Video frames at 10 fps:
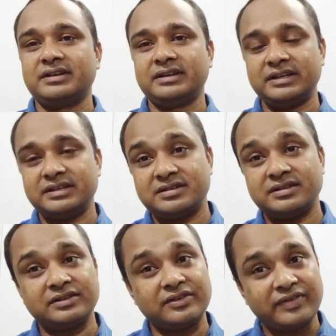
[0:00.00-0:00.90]
get
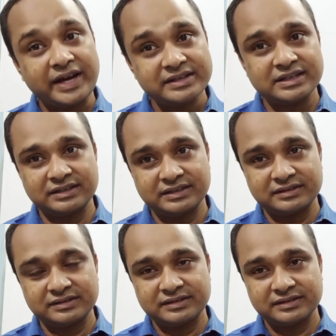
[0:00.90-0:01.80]
the final
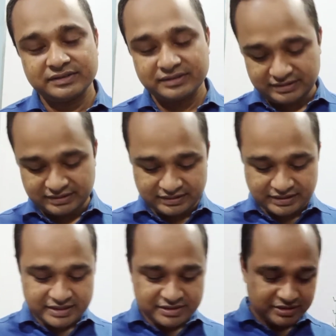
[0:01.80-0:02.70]
length,
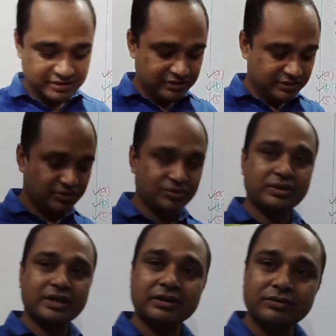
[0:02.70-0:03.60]
right? To
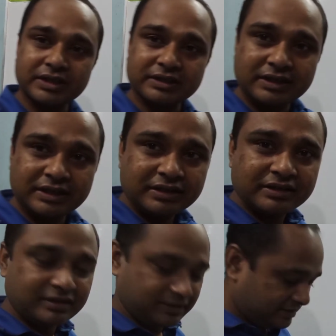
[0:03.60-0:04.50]
calculate the
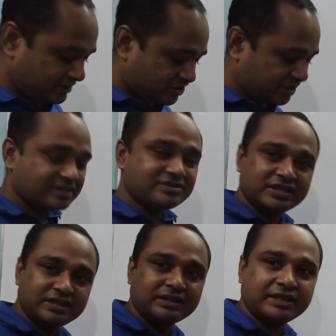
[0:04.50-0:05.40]
change
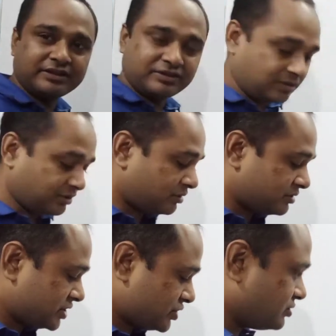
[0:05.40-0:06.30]
in length or
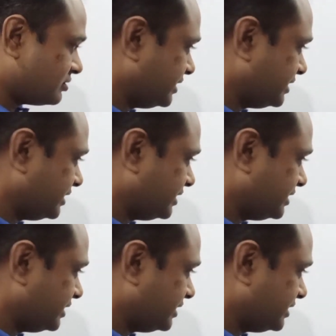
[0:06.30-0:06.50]
contraction